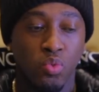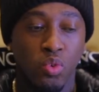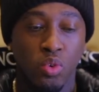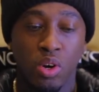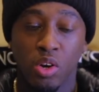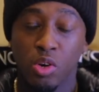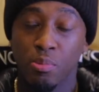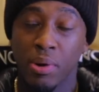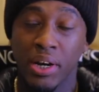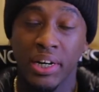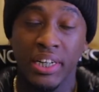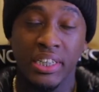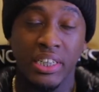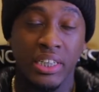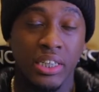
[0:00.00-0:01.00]
you know, you might
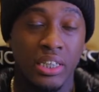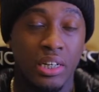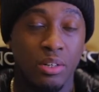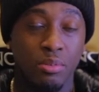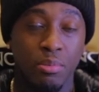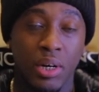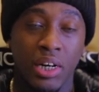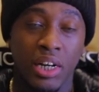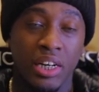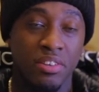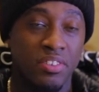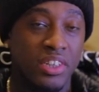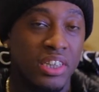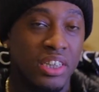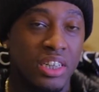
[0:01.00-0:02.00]
not even
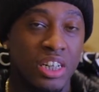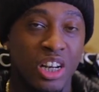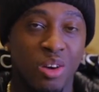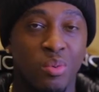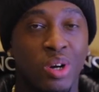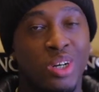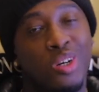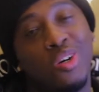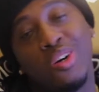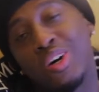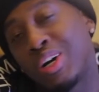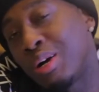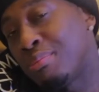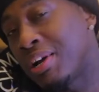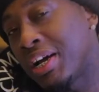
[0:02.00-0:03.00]
tell I'm working
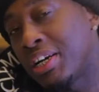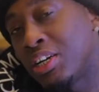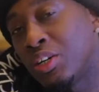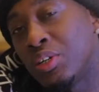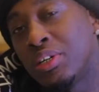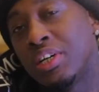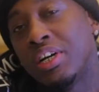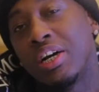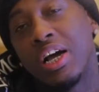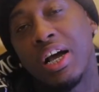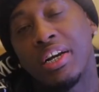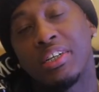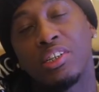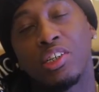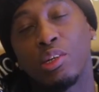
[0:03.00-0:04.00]
hard. I
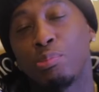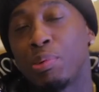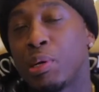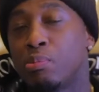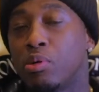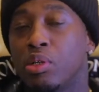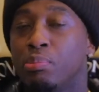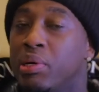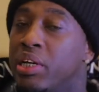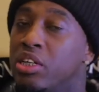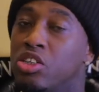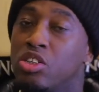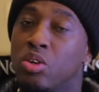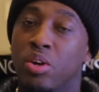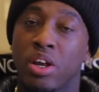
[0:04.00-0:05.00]
know some people would be in the
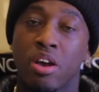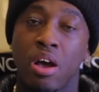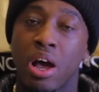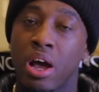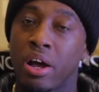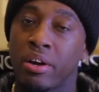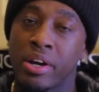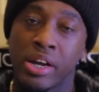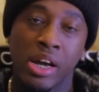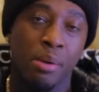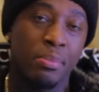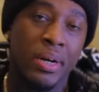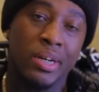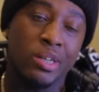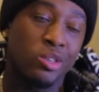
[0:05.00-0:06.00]
studio all day. I'm
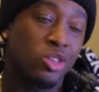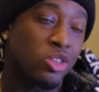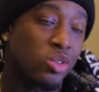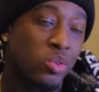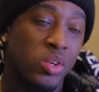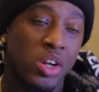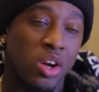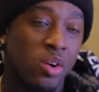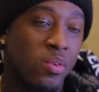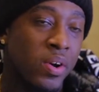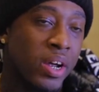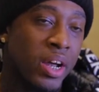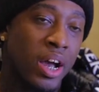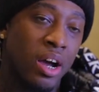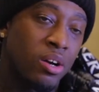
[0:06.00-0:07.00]
not no studio
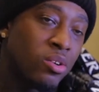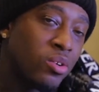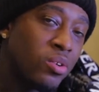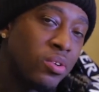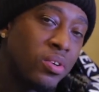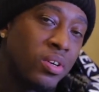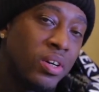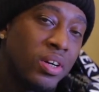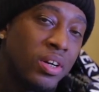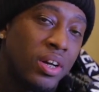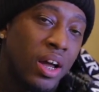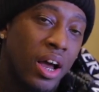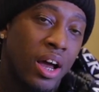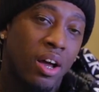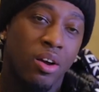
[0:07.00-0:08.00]
rat. I
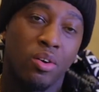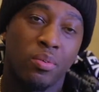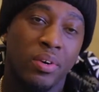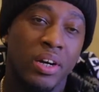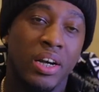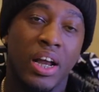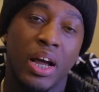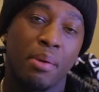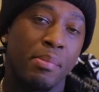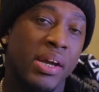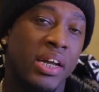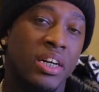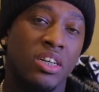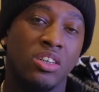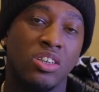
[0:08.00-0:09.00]
don't really like
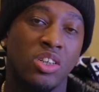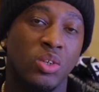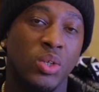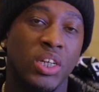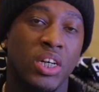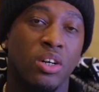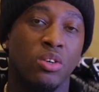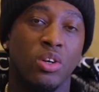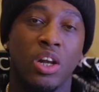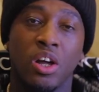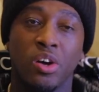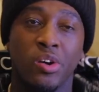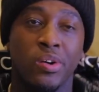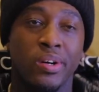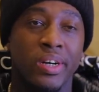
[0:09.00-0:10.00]
being in the studio
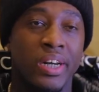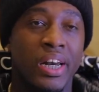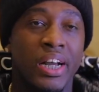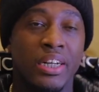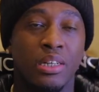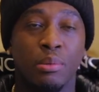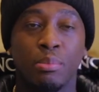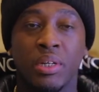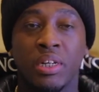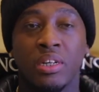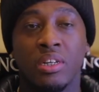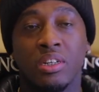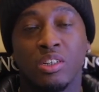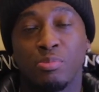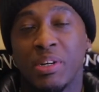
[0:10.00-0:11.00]
long. I like to be,
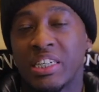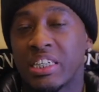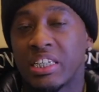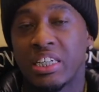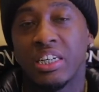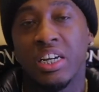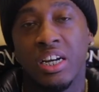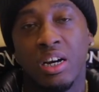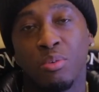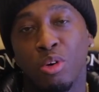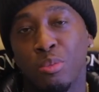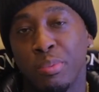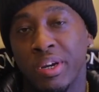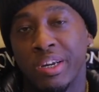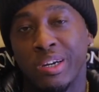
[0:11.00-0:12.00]
especially now, I'm
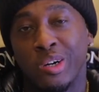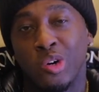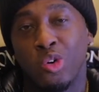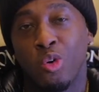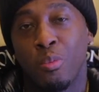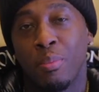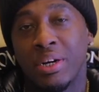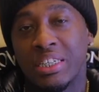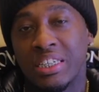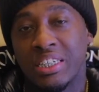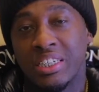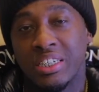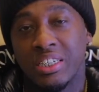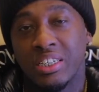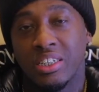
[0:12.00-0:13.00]
gonna be at home with my son.